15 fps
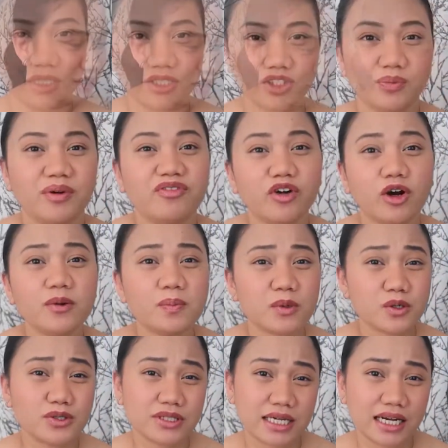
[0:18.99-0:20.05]
So before I
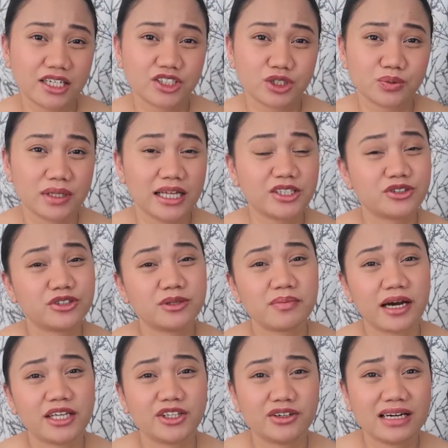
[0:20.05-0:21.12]
proceed, I just would like to
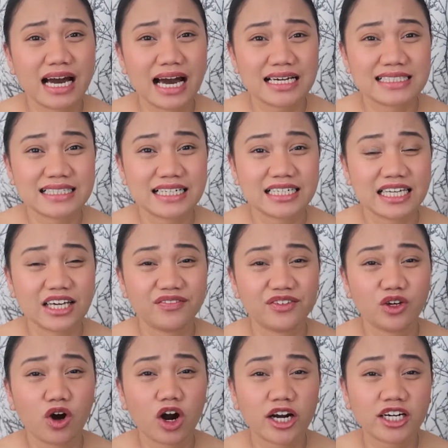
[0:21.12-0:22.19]
remind you guys that if
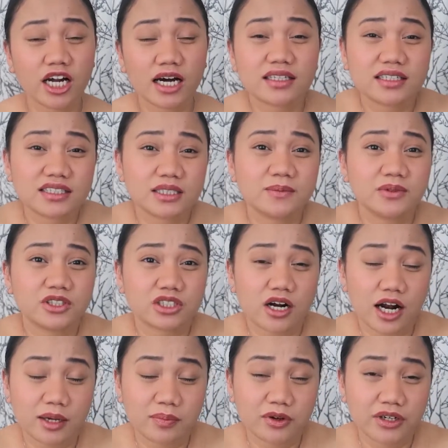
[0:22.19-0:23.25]
you are not a
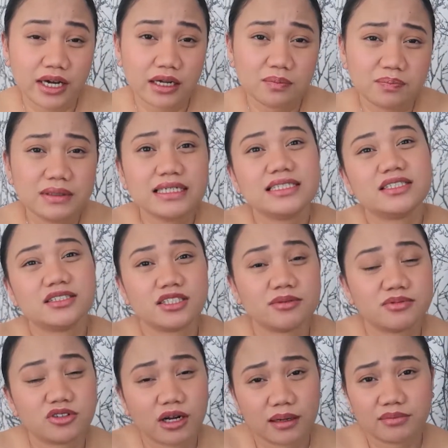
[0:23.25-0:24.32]
subscriber yet, please
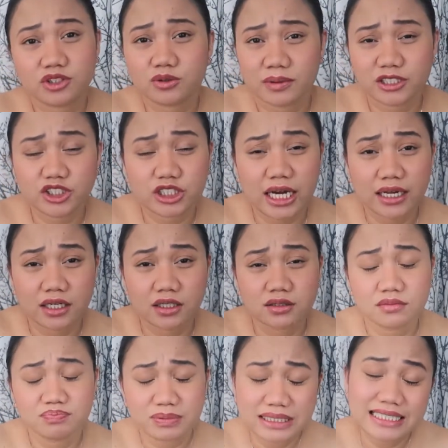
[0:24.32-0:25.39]
subscribe to my channel.
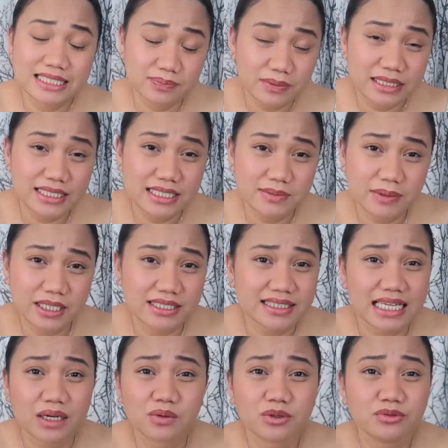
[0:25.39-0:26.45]
Please, because
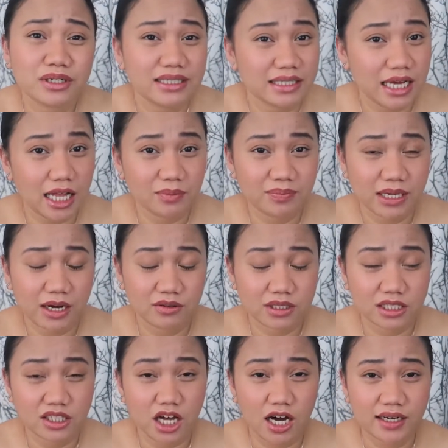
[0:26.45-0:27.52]
that will really help me out
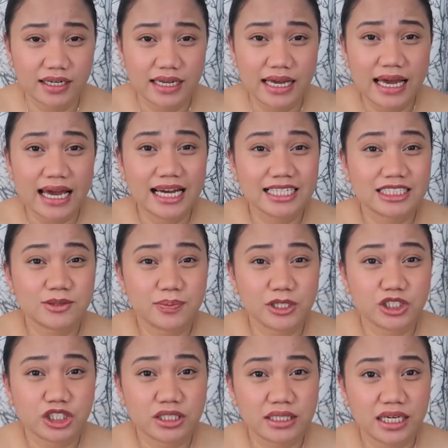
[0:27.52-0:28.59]
a lot.
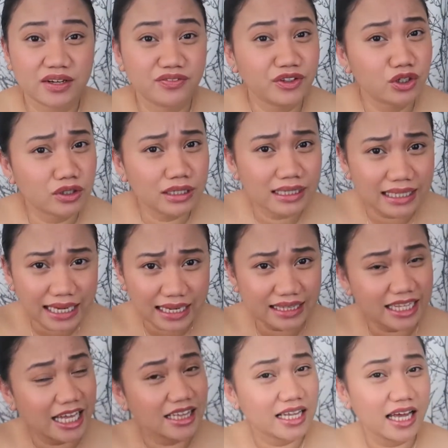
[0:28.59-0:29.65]
Especially if you click
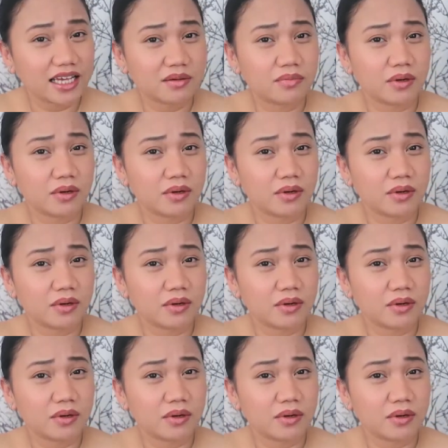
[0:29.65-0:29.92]
that like